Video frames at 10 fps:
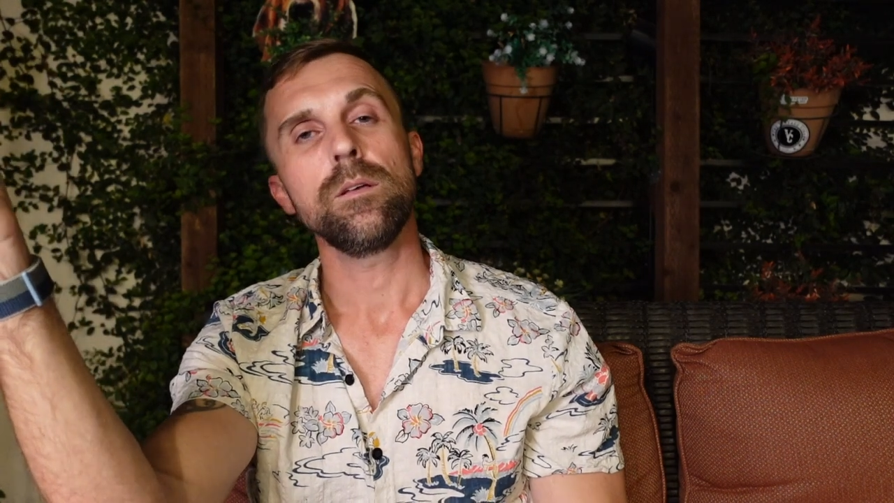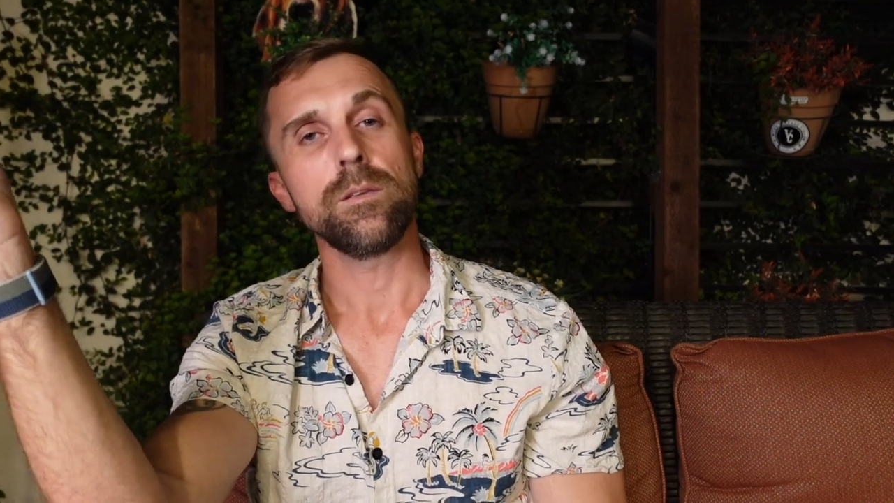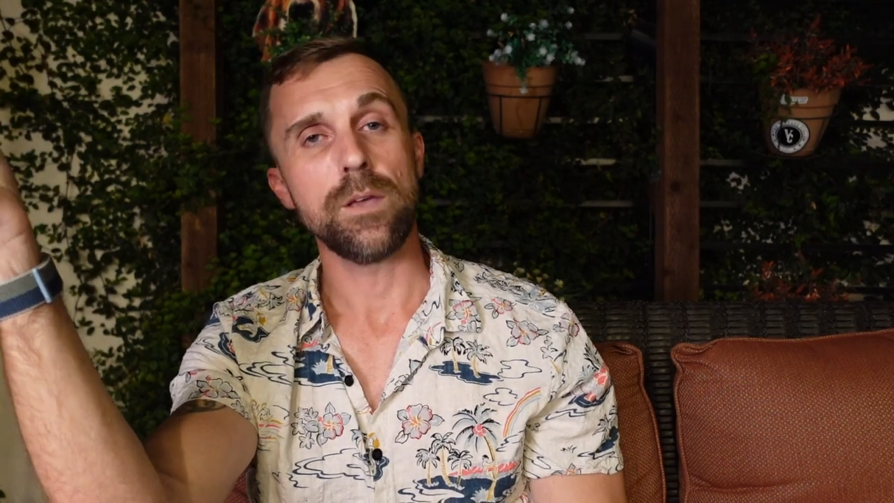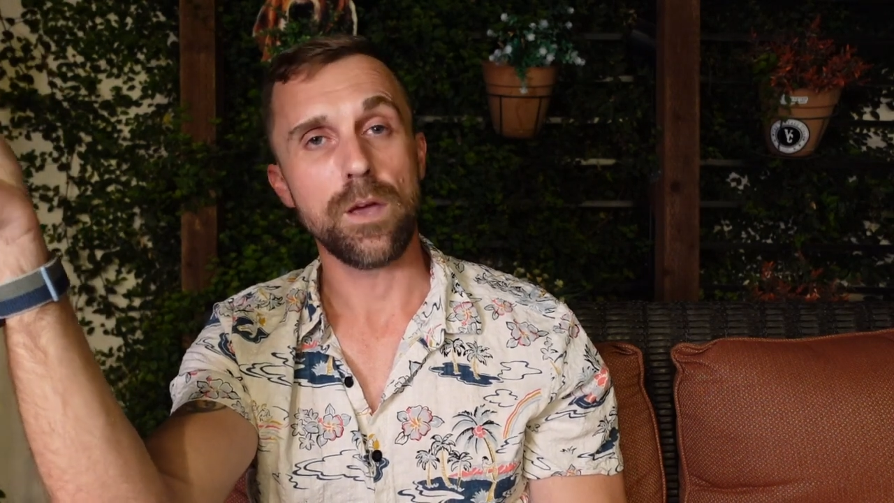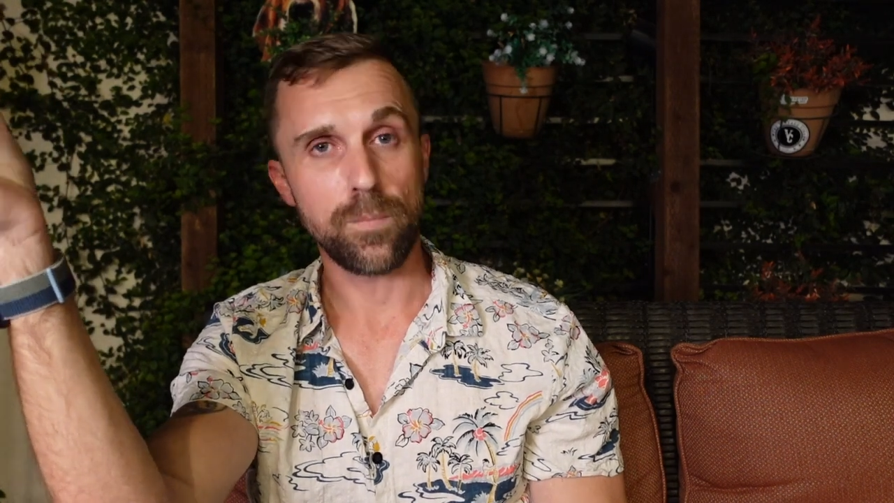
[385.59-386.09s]

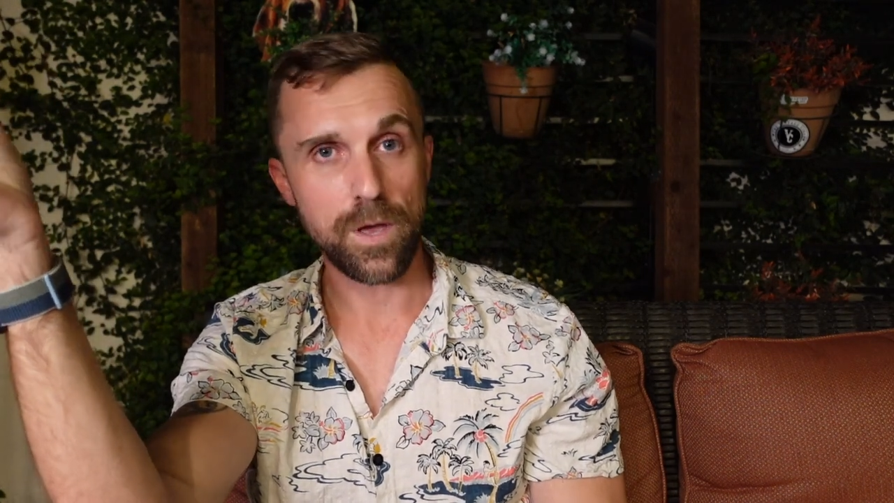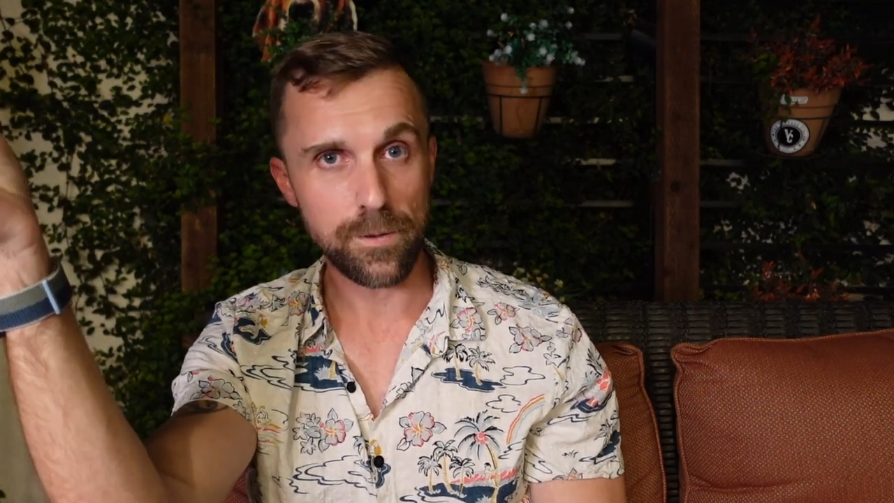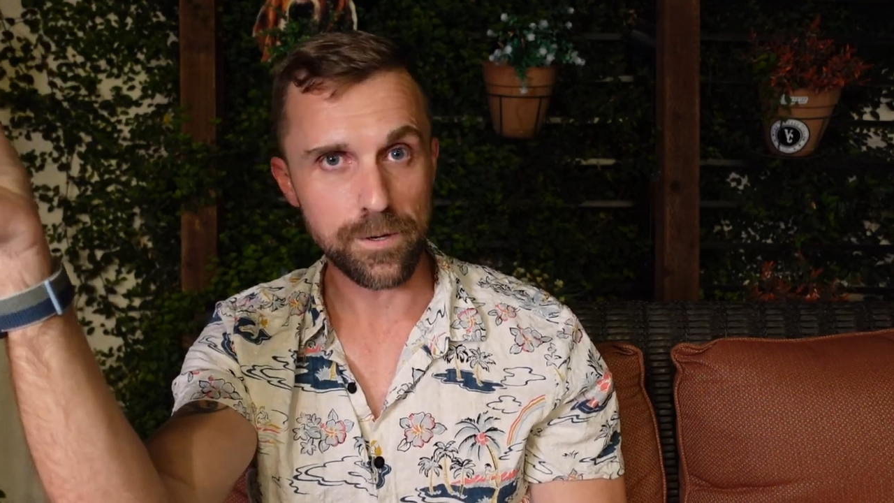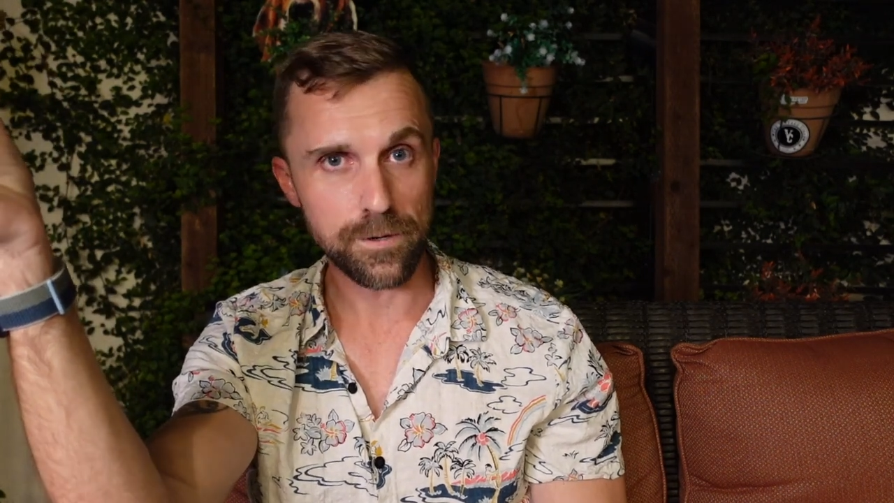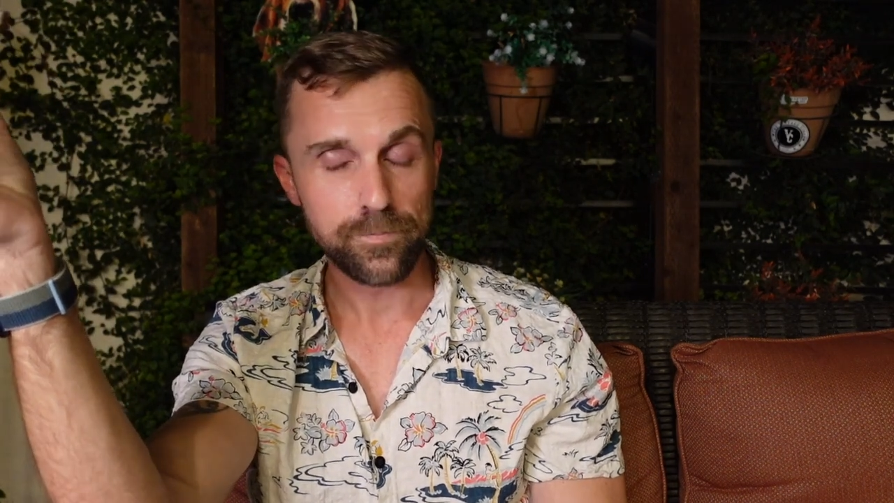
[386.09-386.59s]
Yeah,
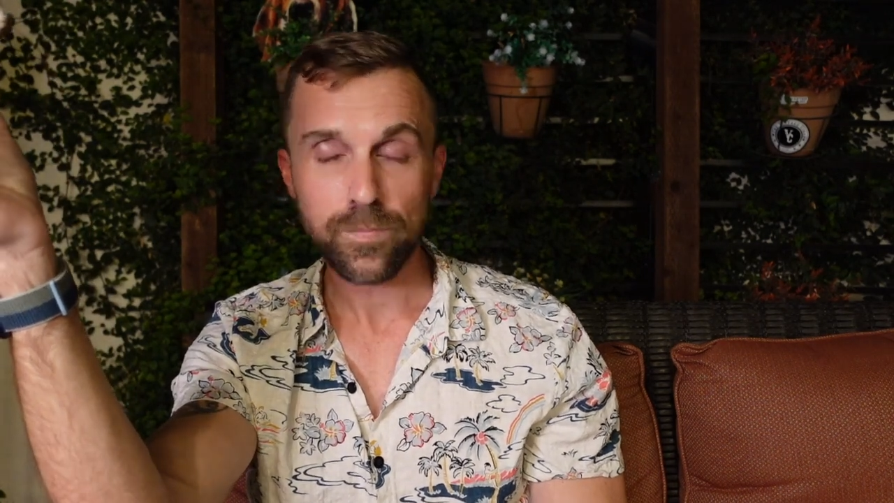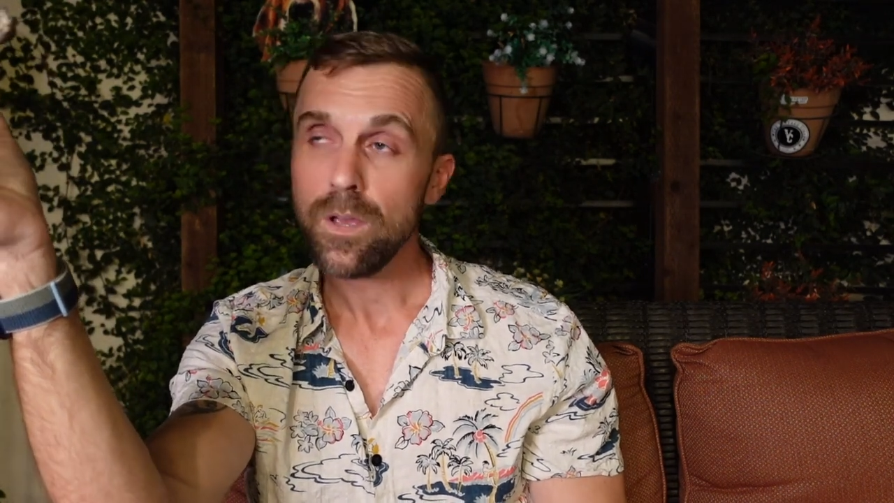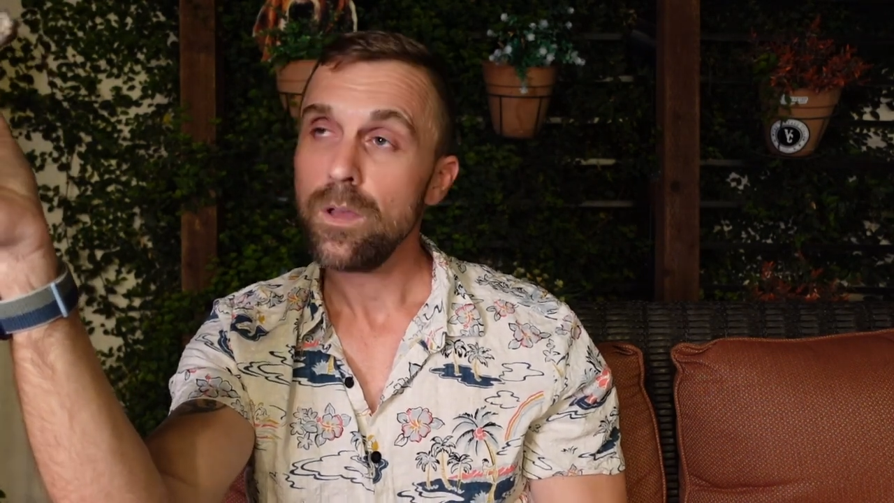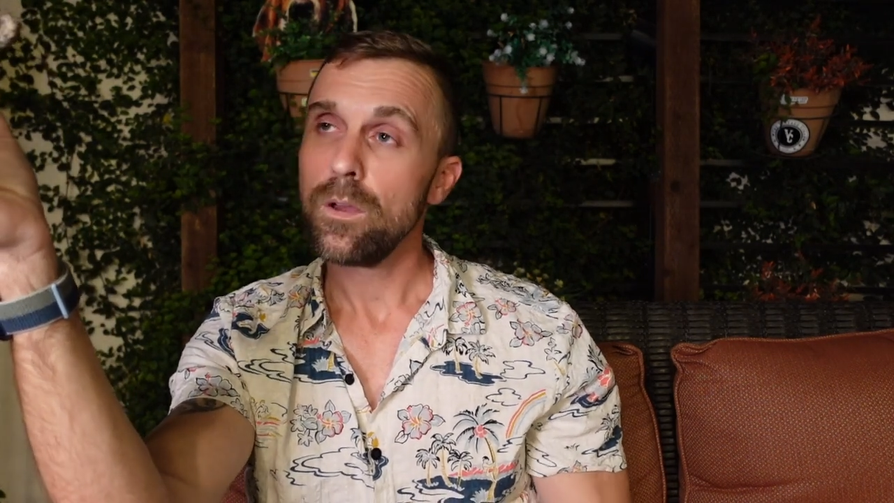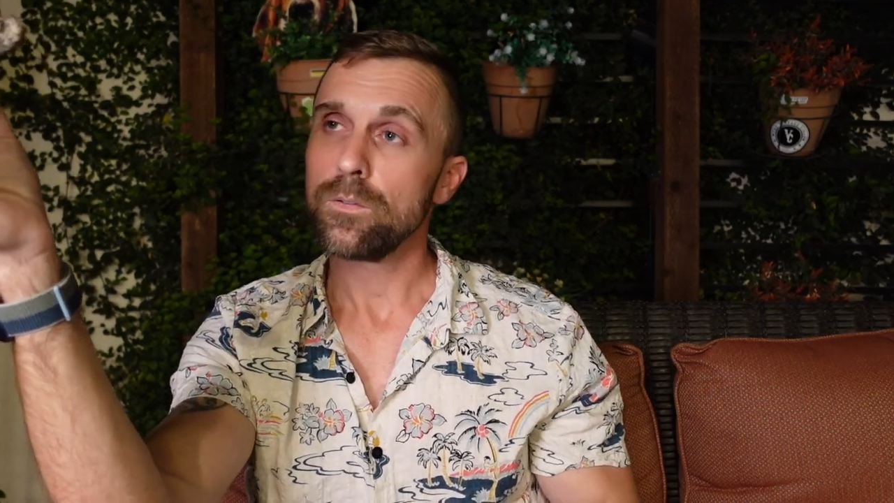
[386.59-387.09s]
baby.
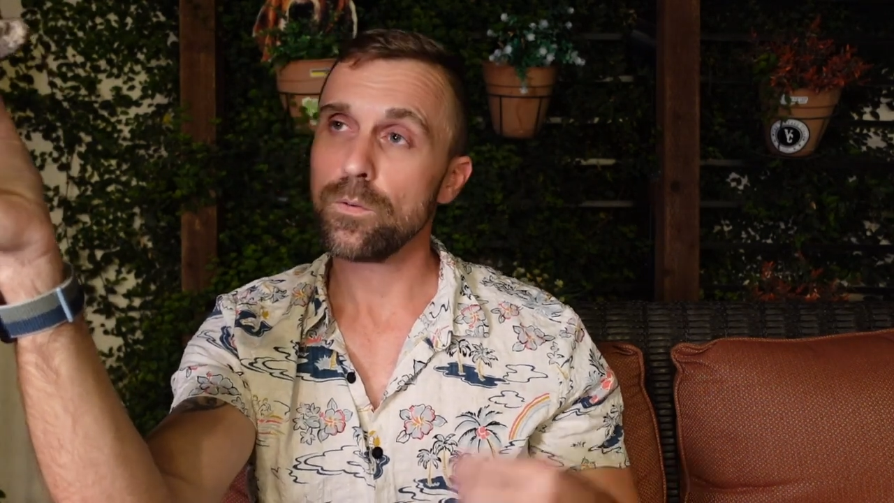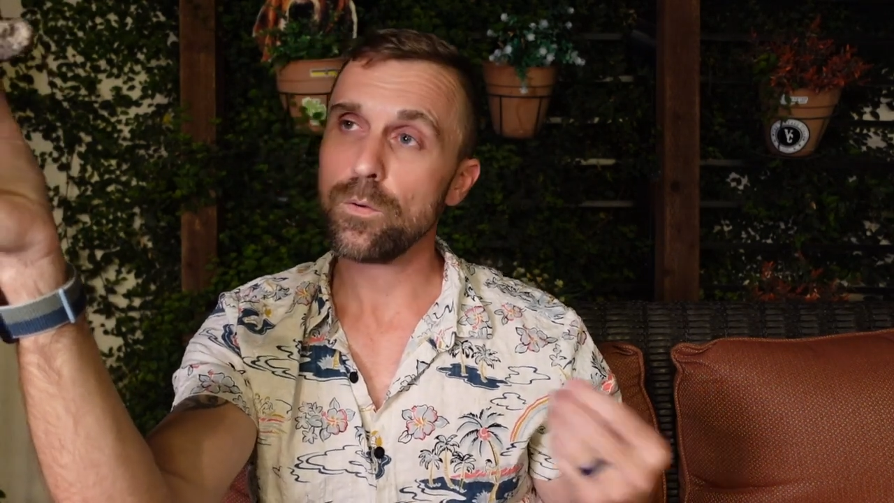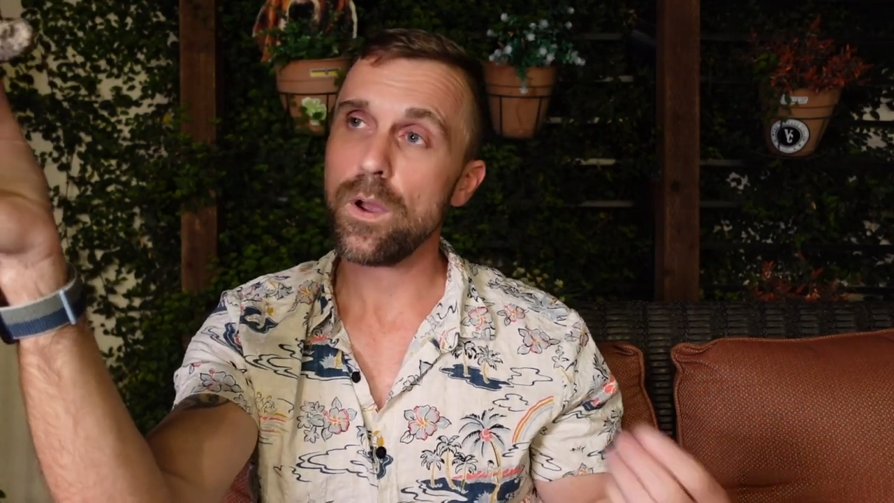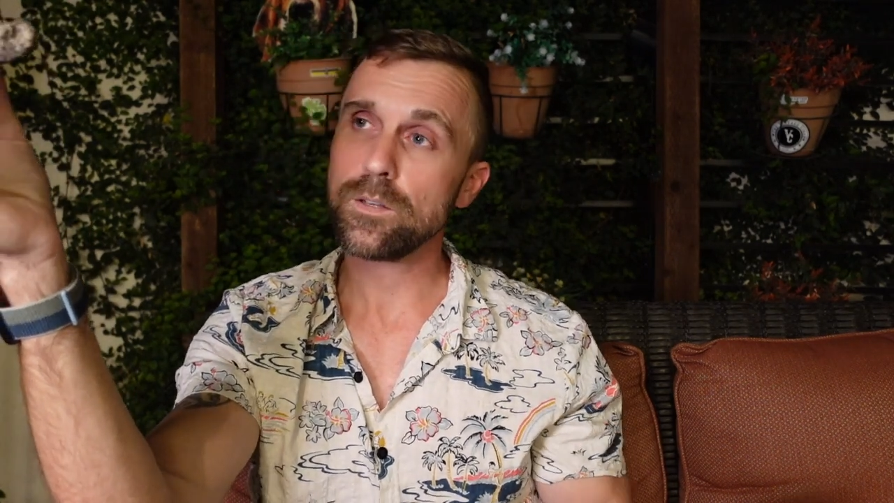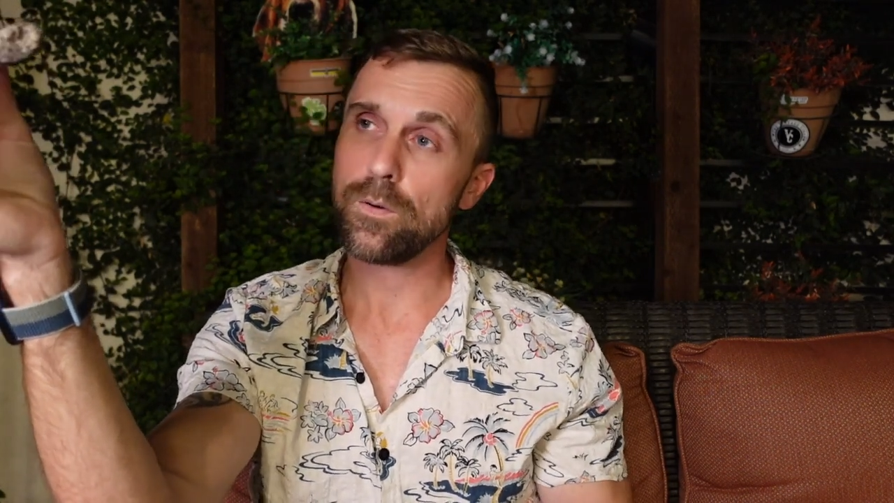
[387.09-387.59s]
Through the
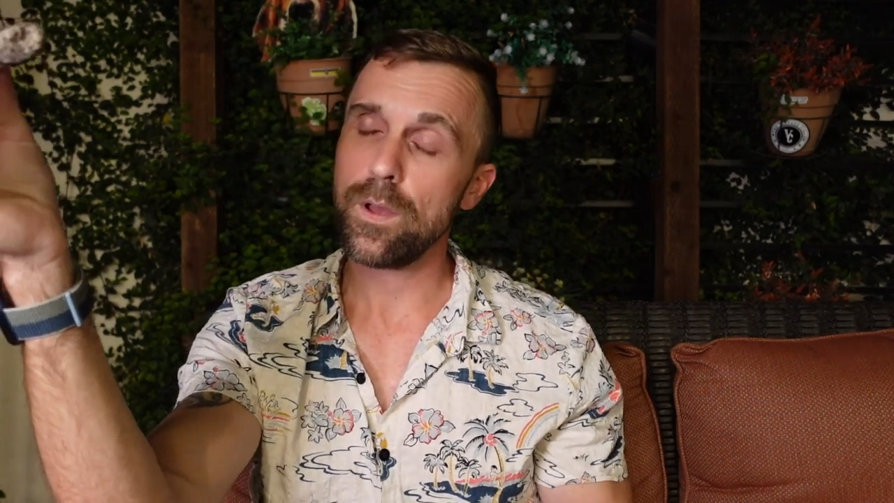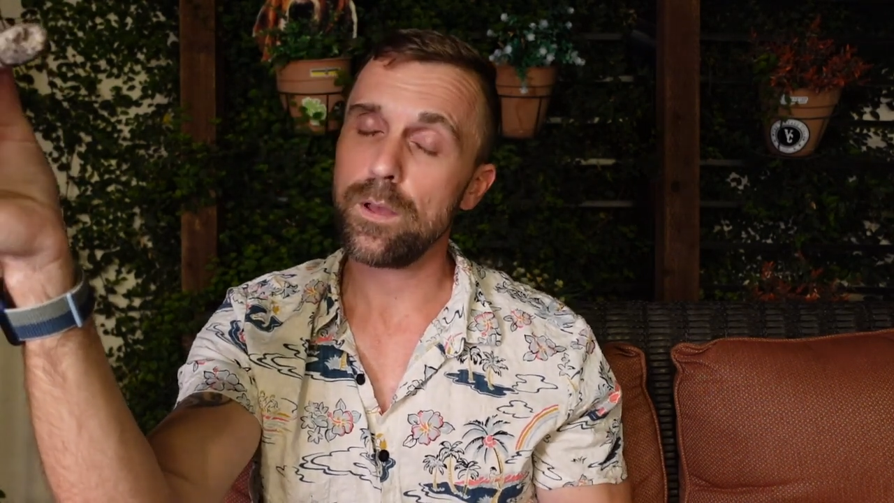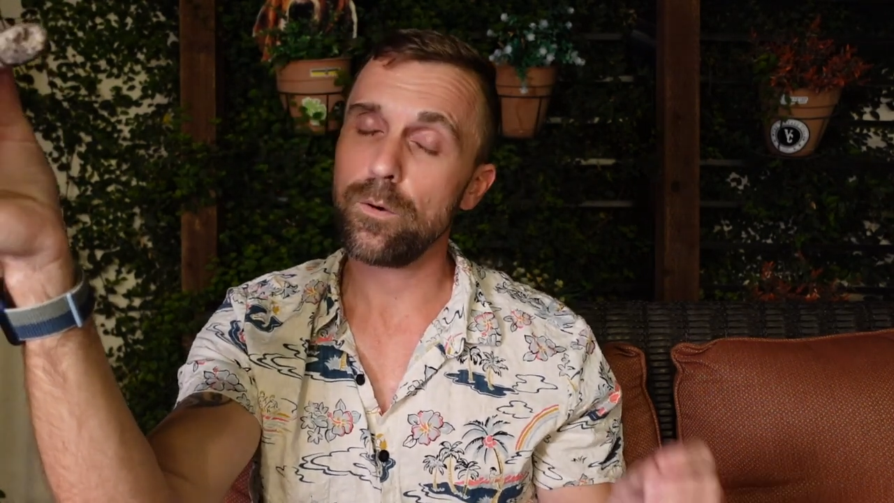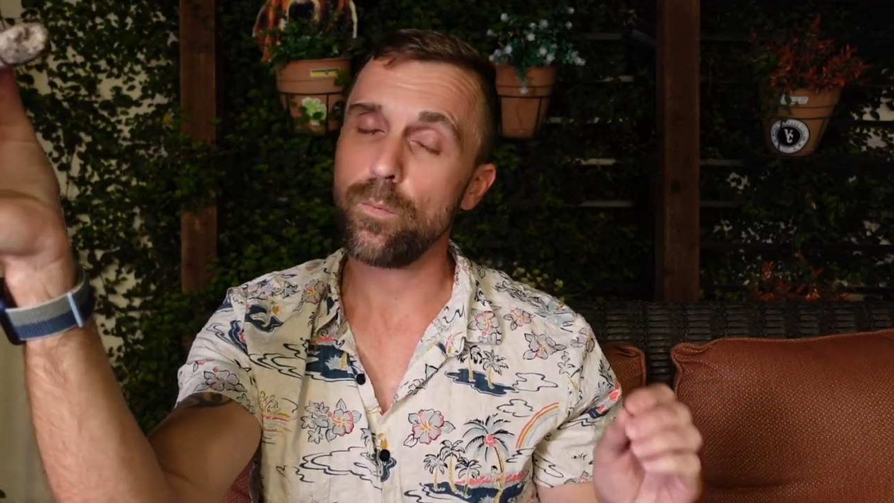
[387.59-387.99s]
retro hill,